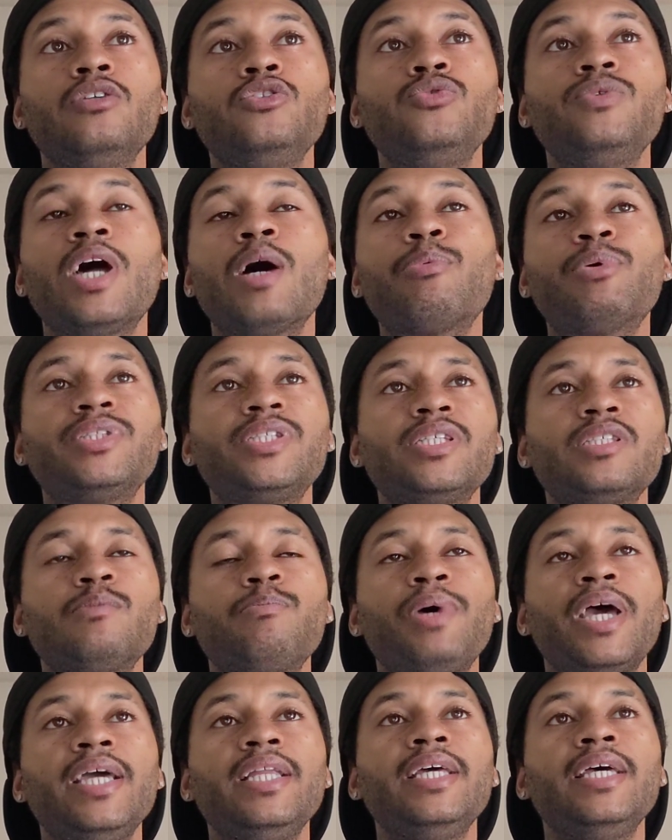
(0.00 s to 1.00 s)
do not
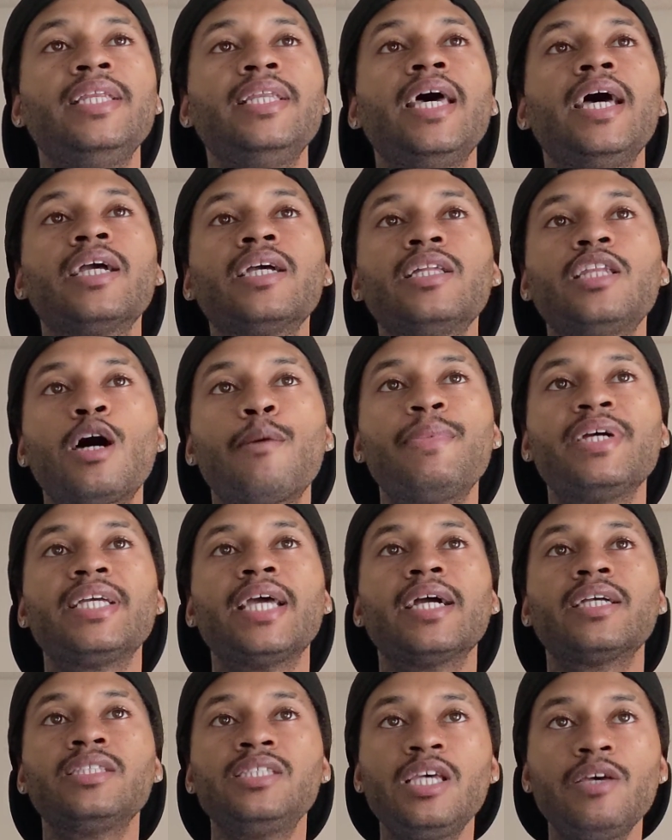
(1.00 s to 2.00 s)
participate in
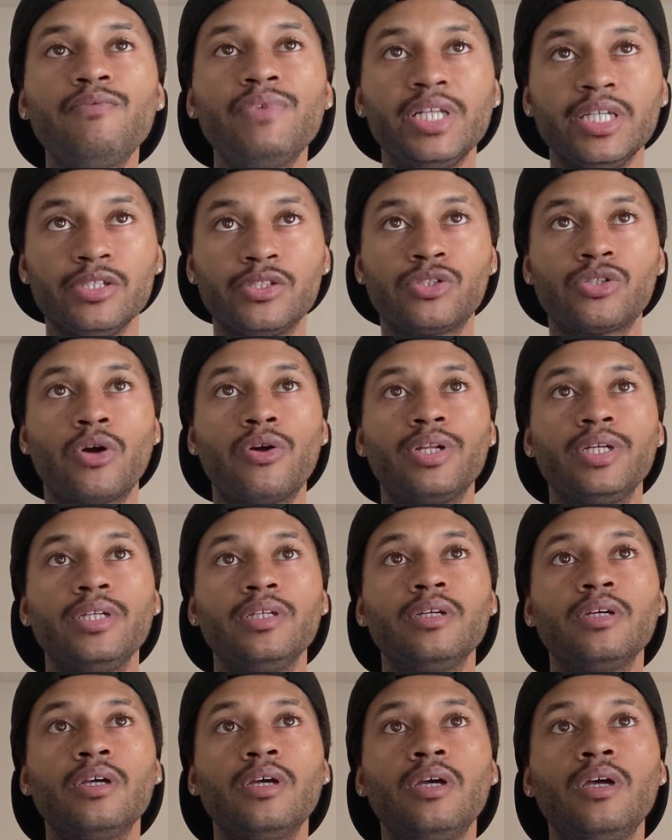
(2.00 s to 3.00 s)
economic activity
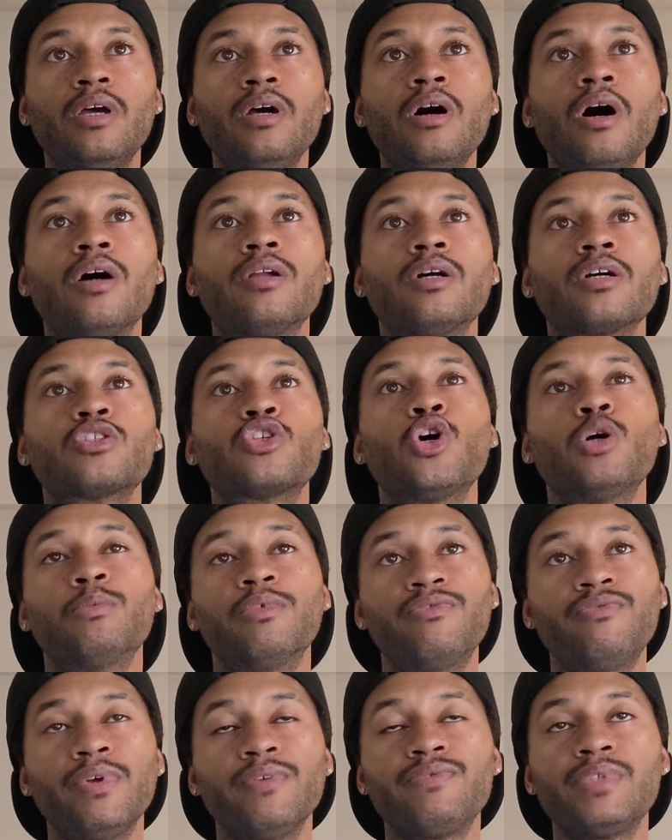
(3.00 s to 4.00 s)
starting on
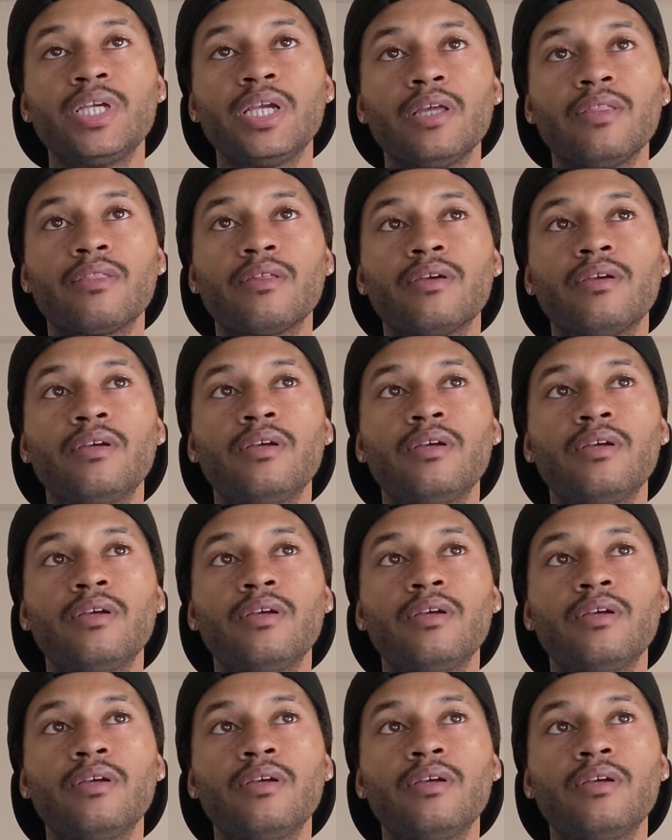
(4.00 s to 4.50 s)
October 15th.